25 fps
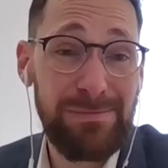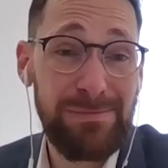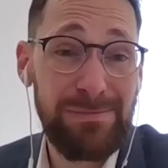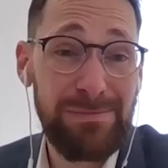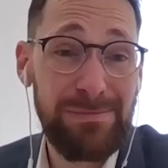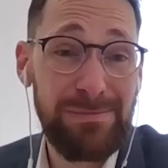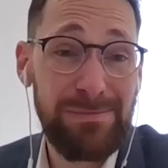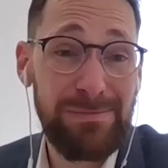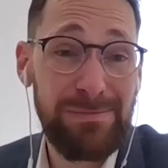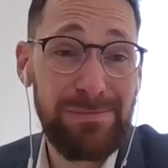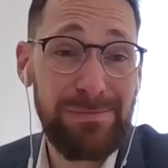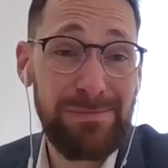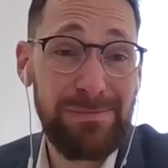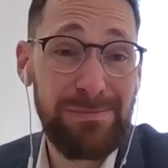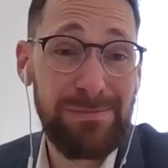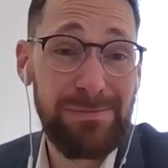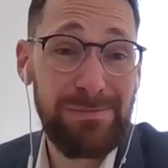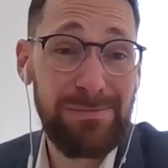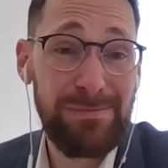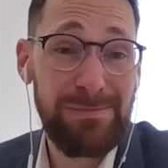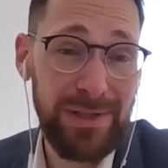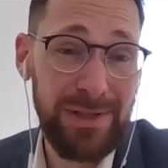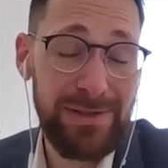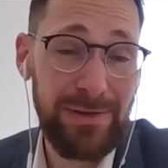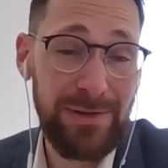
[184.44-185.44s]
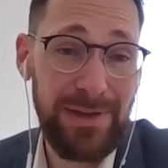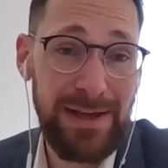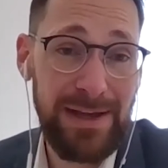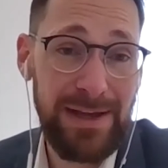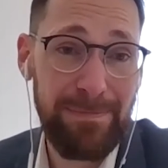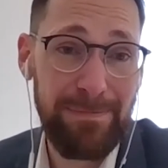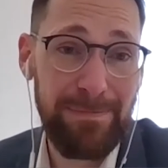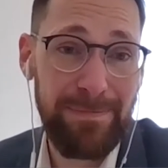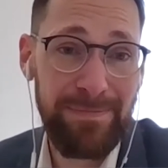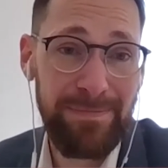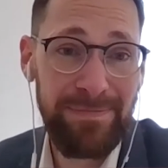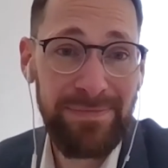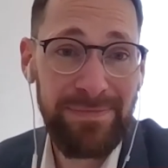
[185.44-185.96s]
tools available to them
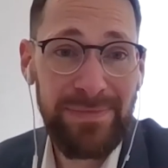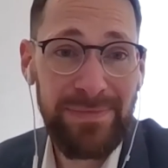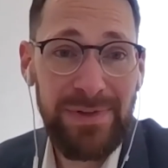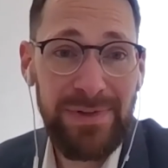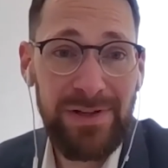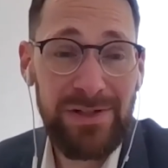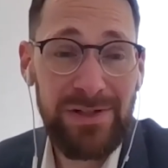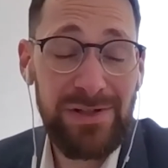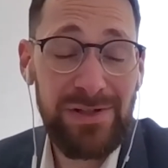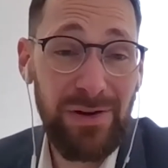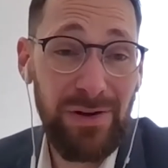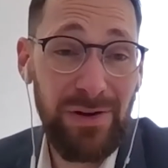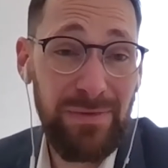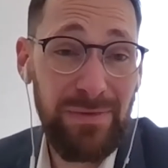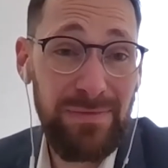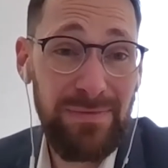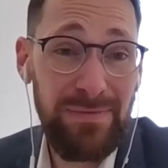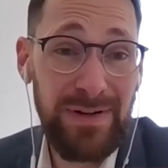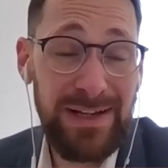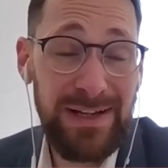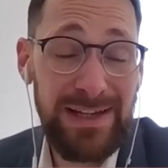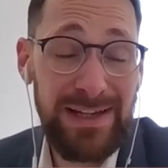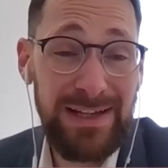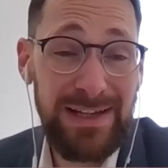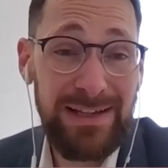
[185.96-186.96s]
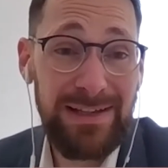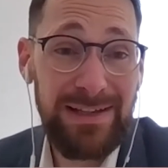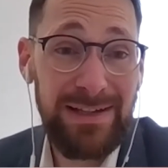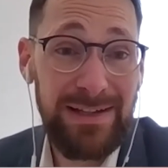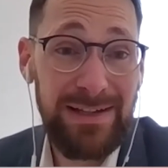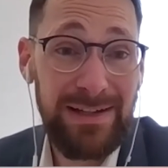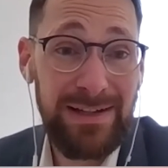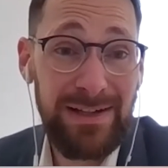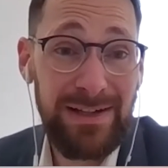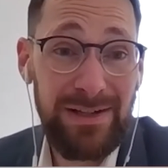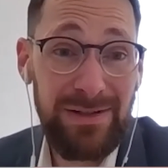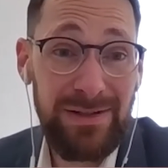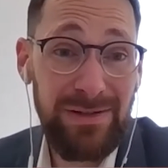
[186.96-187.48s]
to hopefully
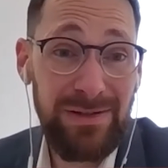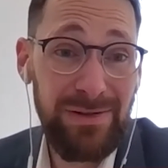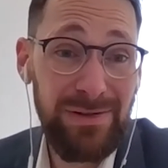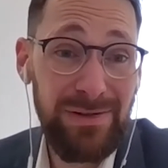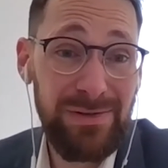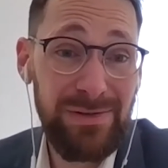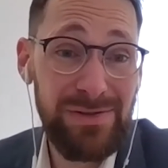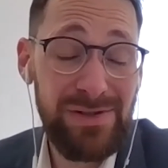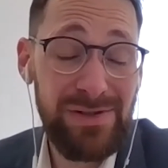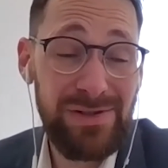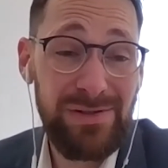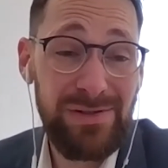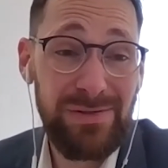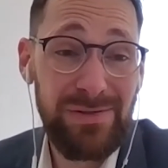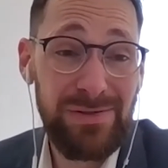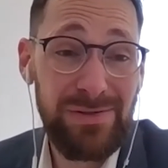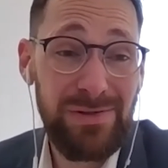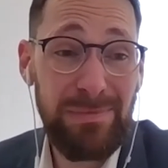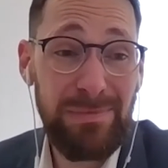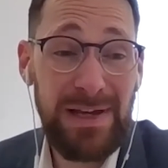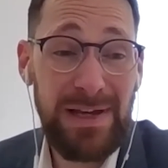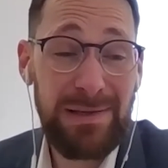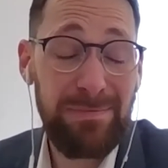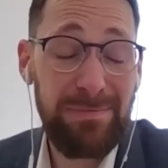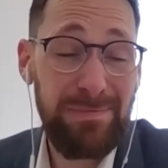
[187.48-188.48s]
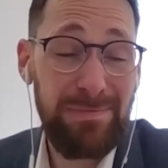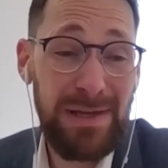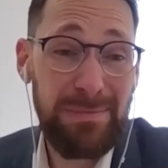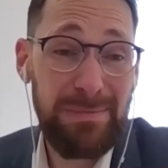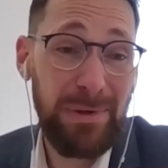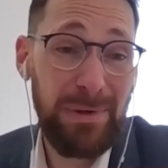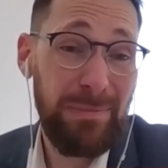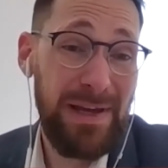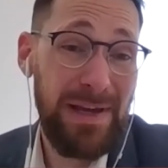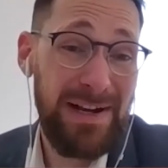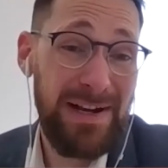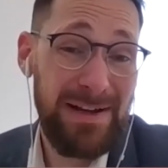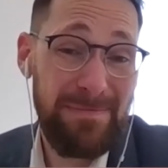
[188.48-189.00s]
use to make people
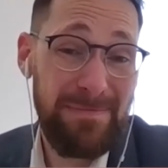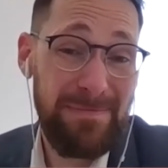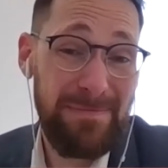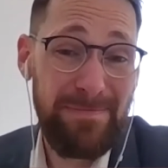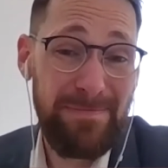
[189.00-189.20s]
better.